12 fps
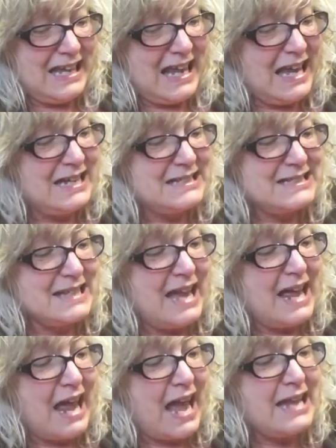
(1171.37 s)
and it's
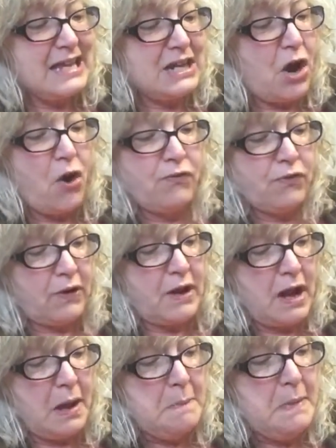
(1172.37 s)
not, I can
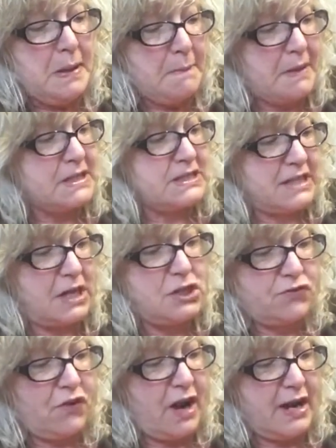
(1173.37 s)
overcome my
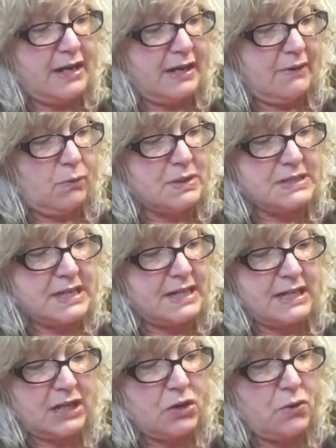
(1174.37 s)
stage fright. Once I
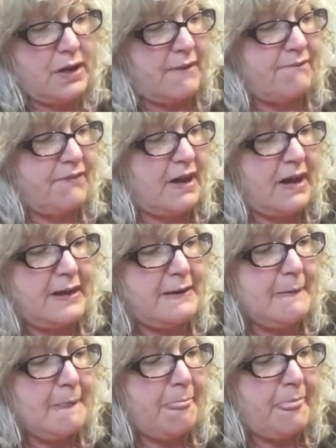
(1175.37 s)
get going, I'm fine.
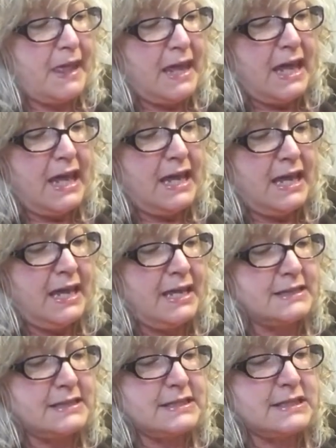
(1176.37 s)

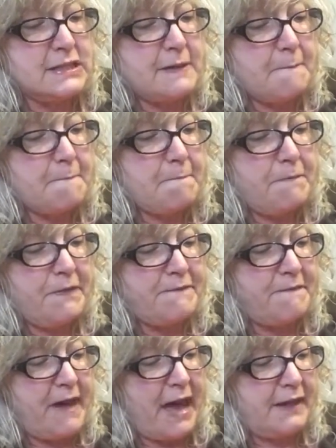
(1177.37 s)
It's the
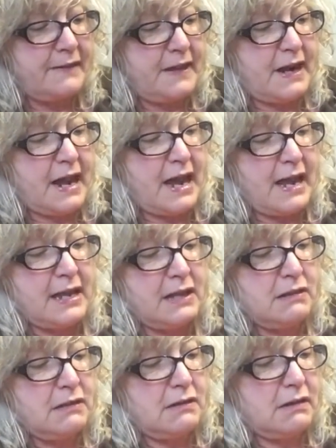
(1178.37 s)
fact that I
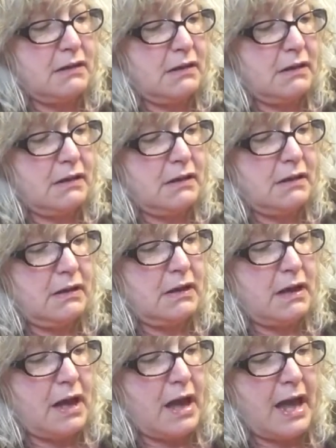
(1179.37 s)

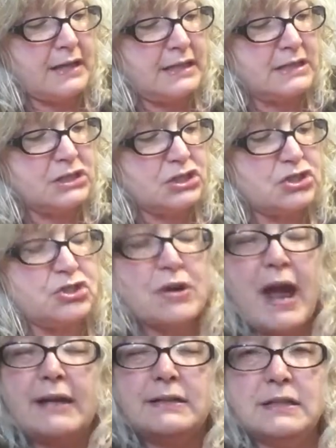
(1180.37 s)
get
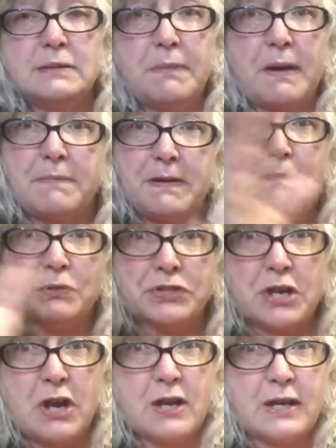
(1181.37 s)
distracted by people
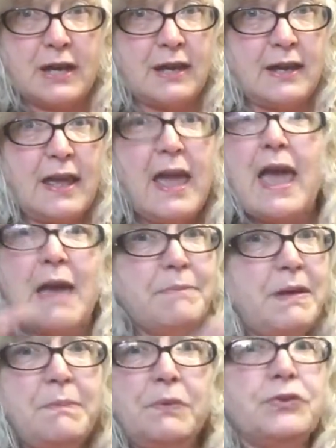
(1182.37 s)
talking. And
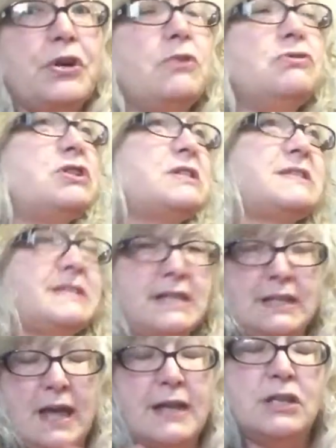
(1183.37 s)
people don't just
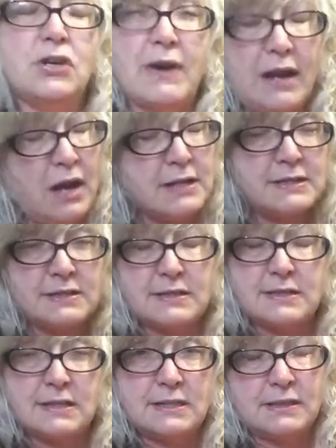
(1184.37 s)
sit like you're at Austin
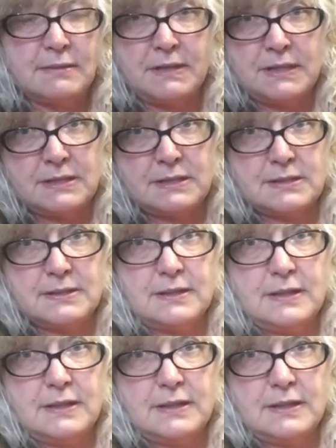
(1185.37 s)
City Limits.